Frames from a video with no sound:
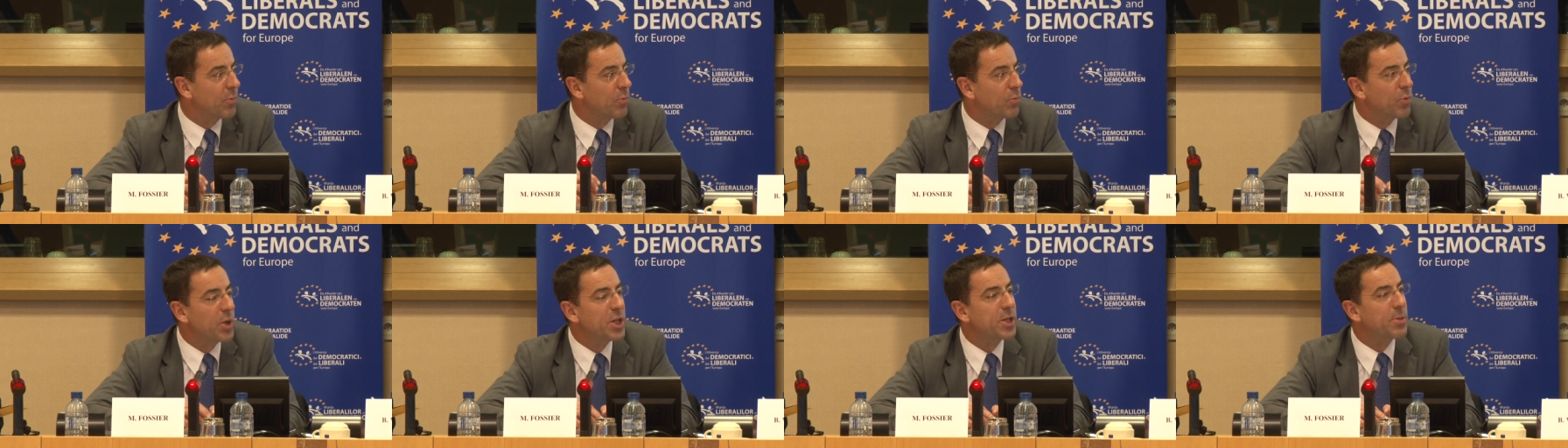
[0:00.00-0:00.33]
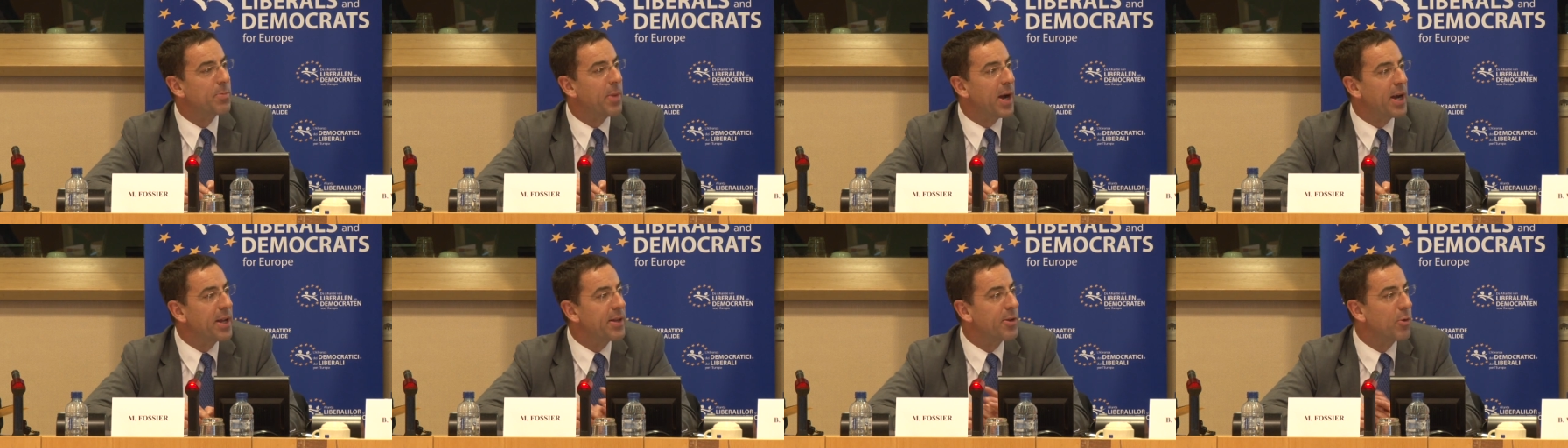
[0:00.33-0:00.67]

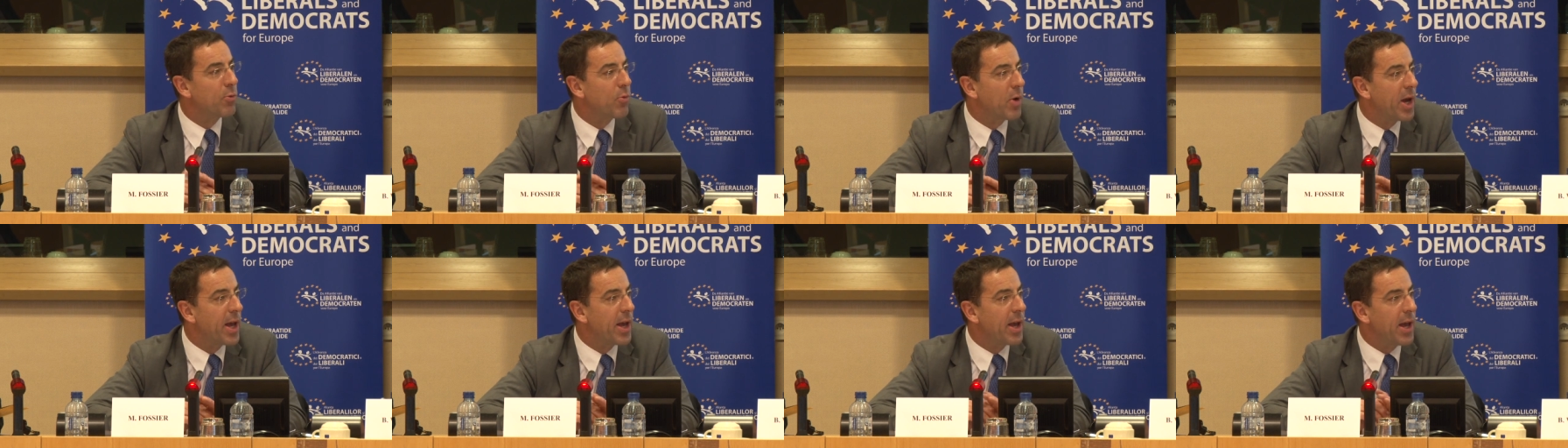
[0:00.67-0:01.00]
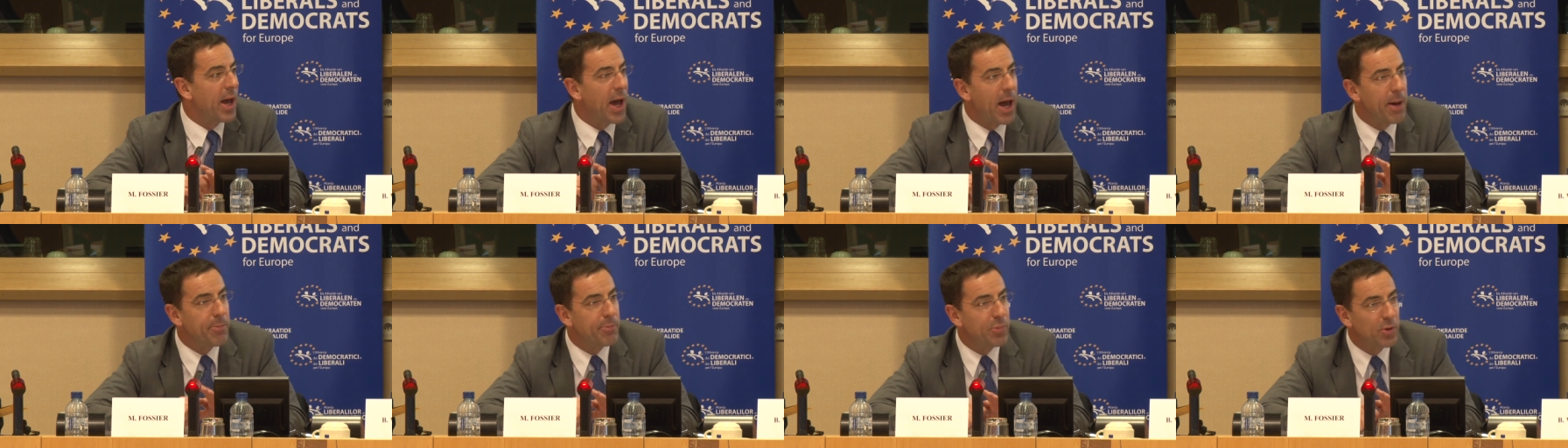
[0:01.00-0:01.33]
which, by the way,
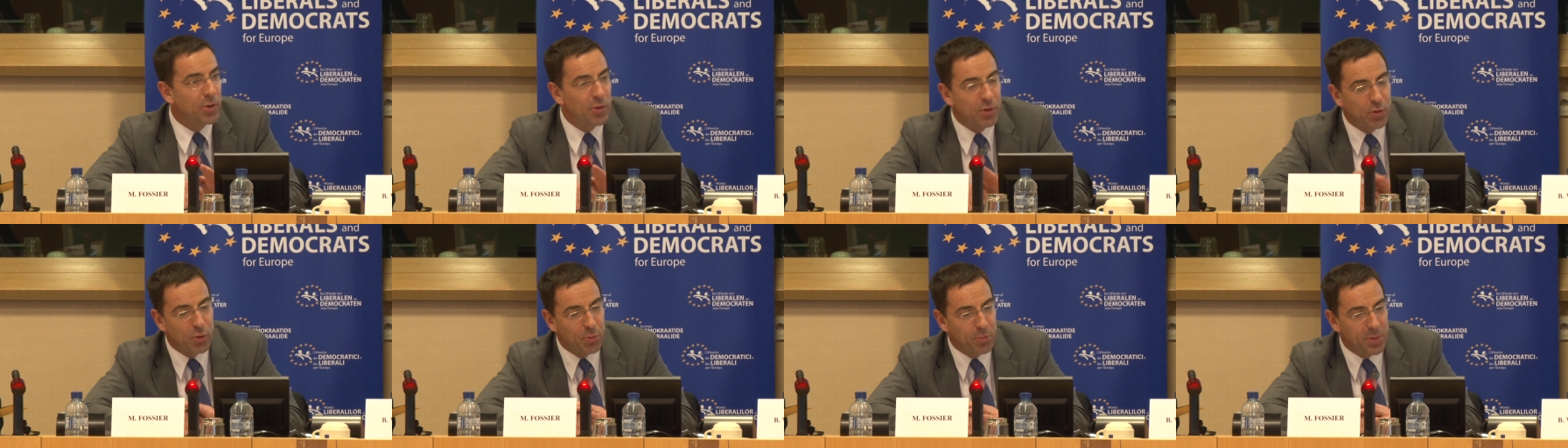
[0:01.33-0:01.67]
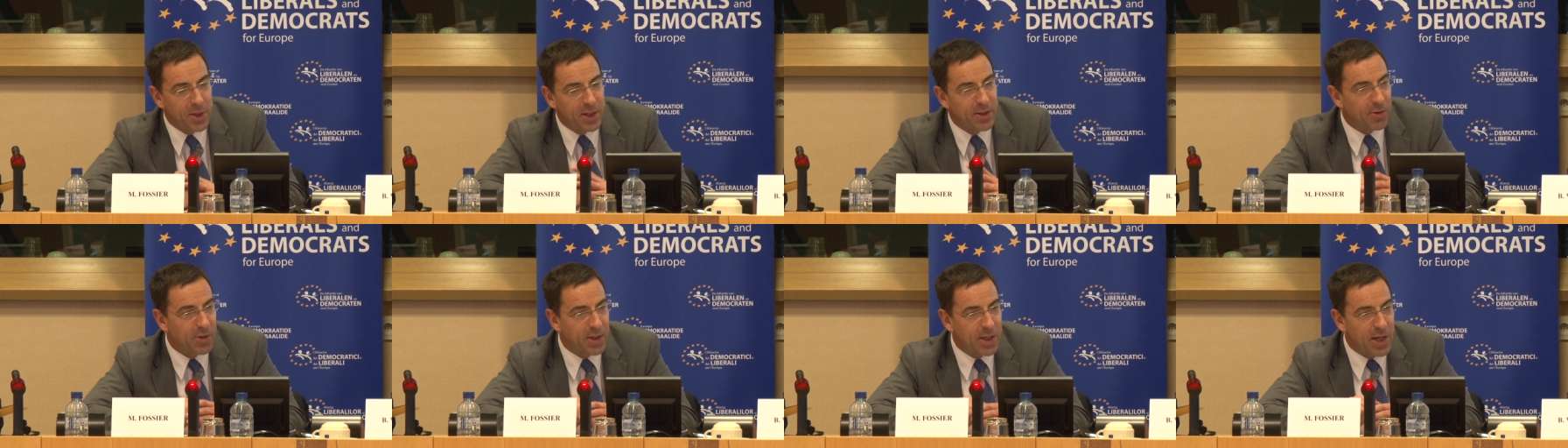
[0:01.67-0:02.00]
happened to
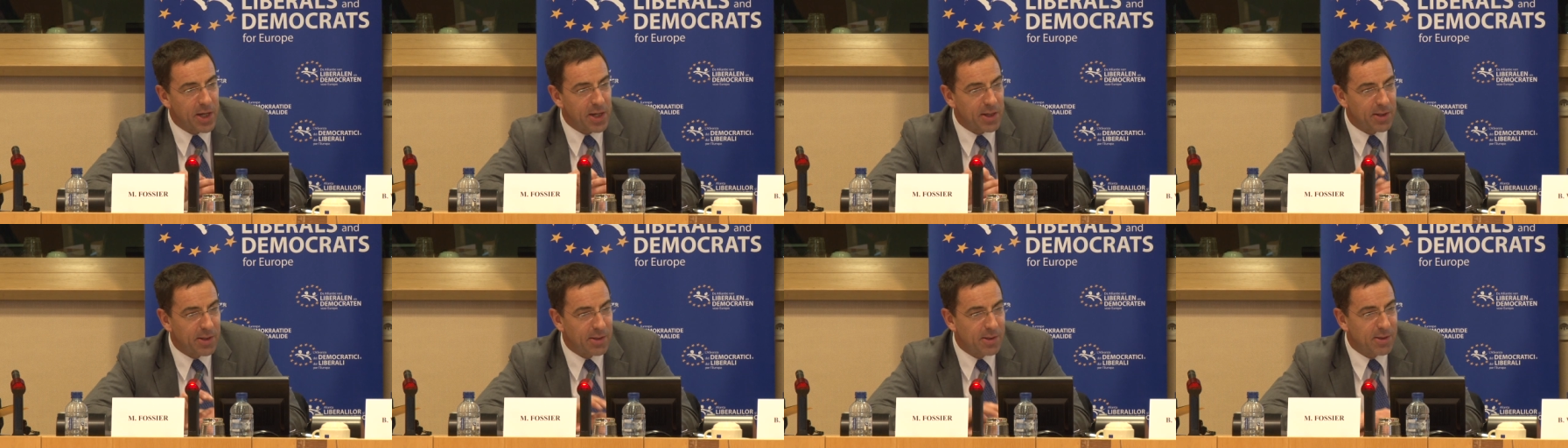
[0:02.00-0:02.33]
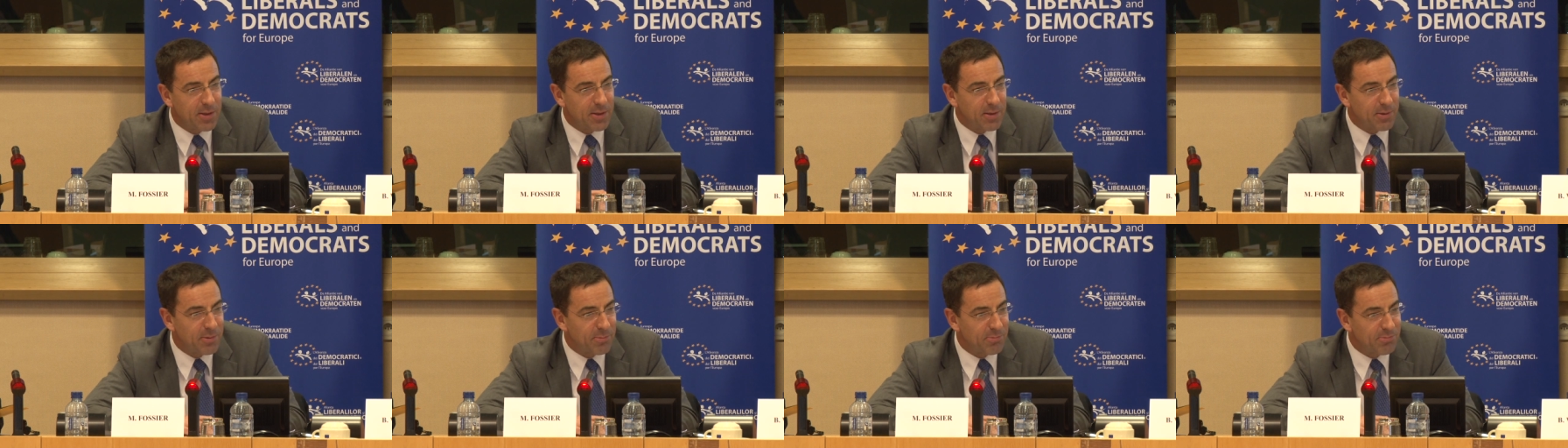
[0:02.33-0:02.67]
be the
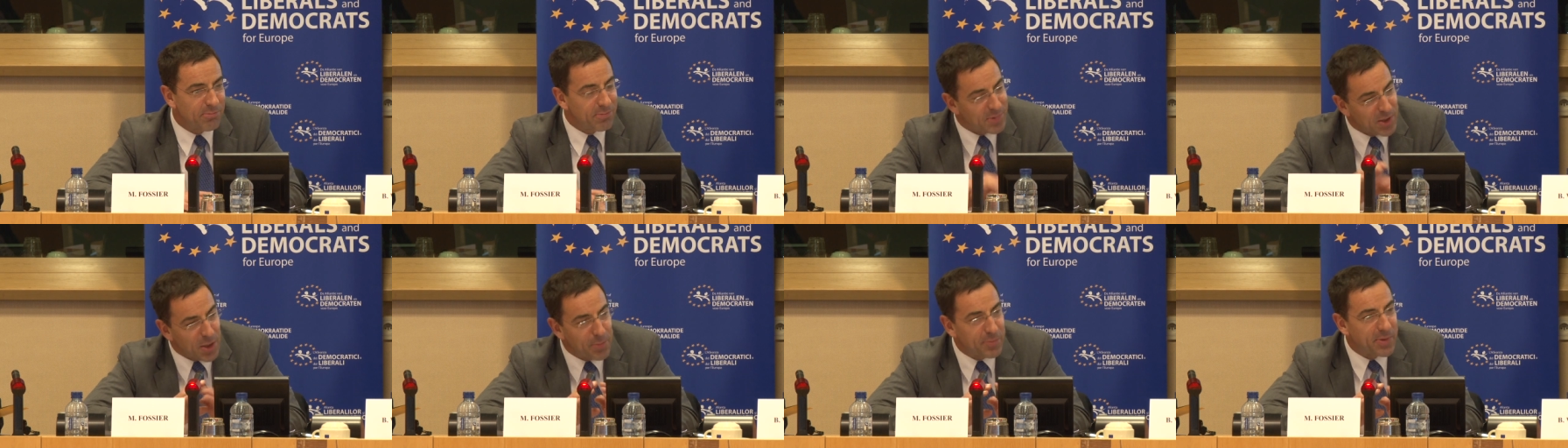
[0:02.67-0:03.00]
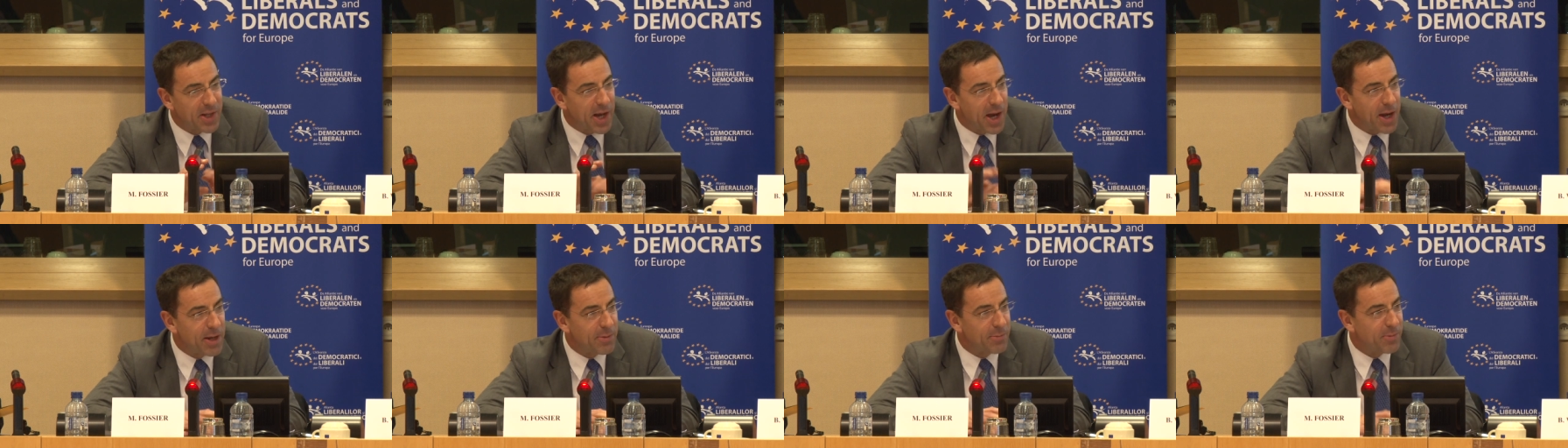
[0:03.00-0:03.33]
case
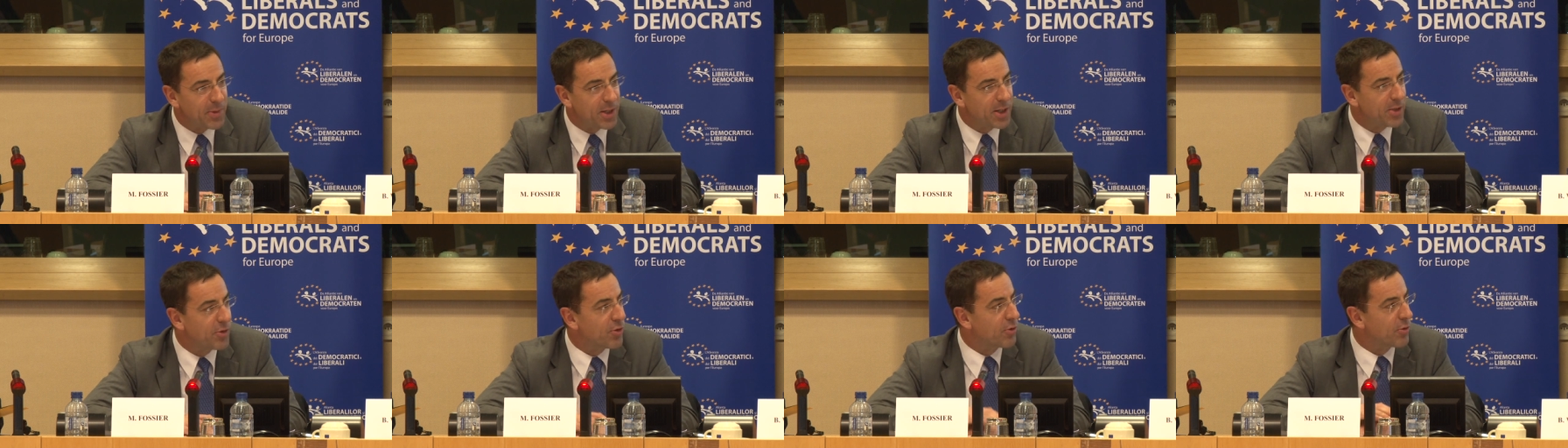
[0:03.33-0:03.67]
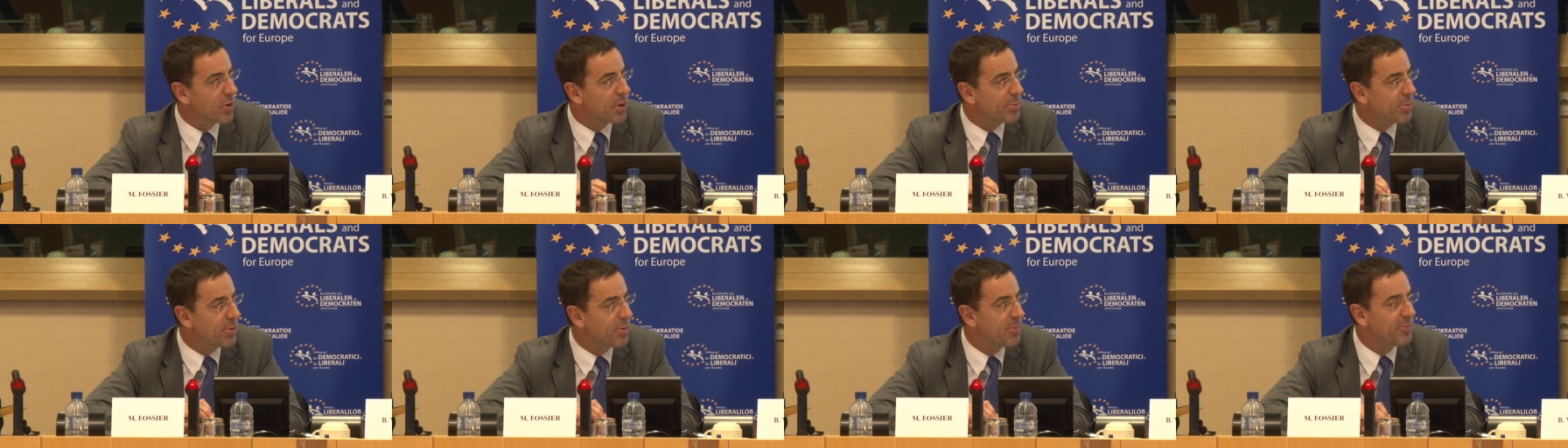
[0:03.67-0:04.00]
sometime in
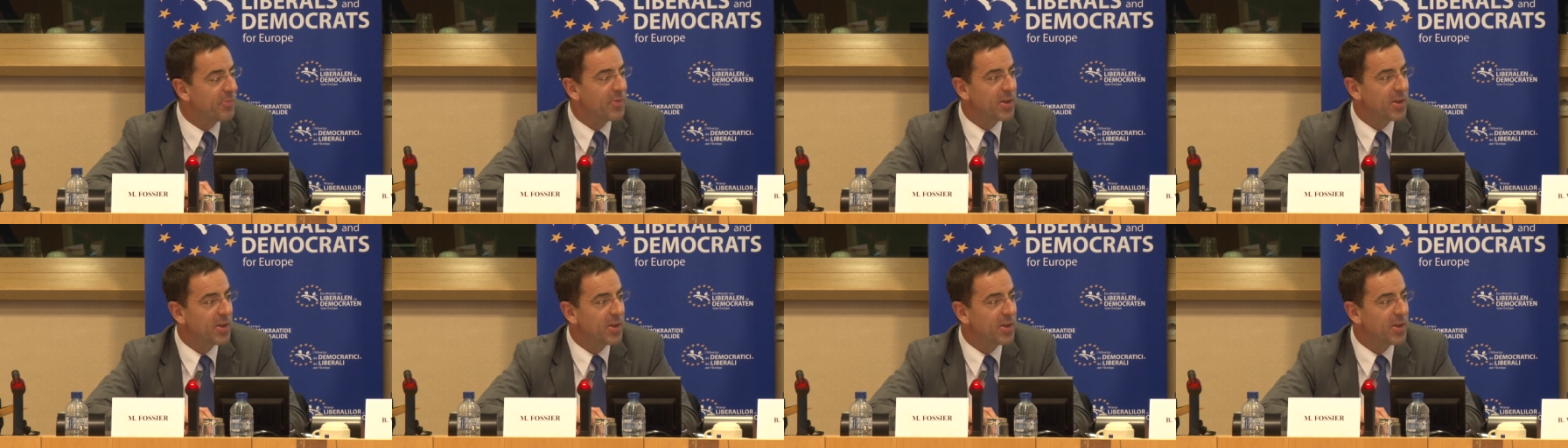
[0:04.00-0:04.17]
Europe.